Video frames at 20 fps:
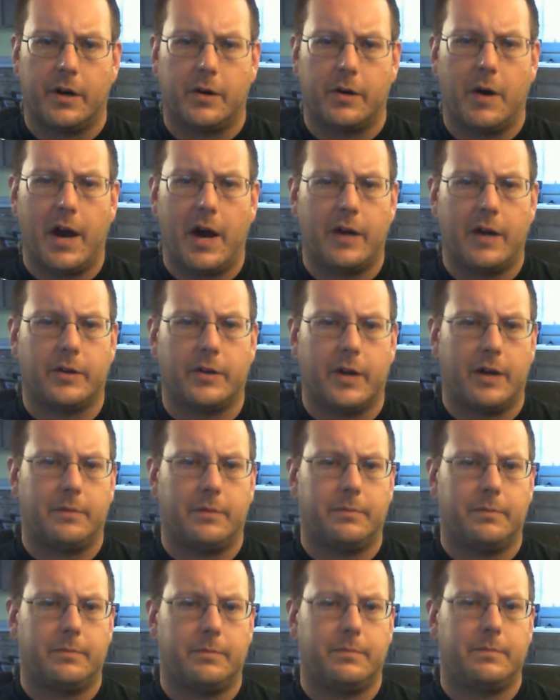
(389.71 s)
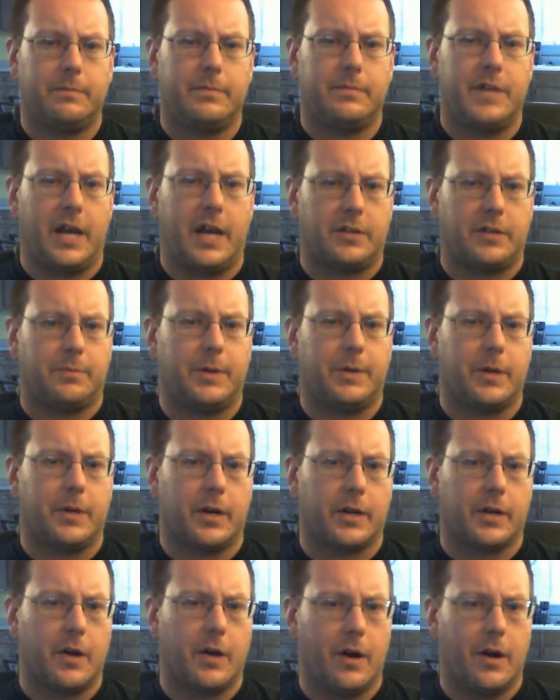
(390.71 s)

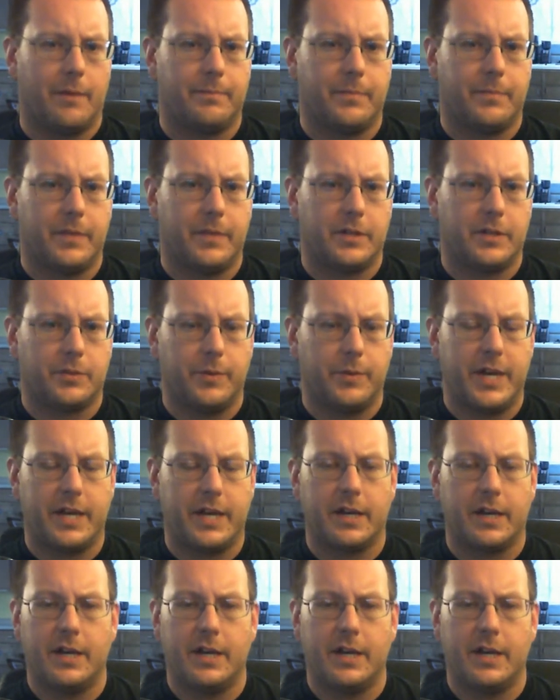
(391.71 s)
ohio-beer.com this week.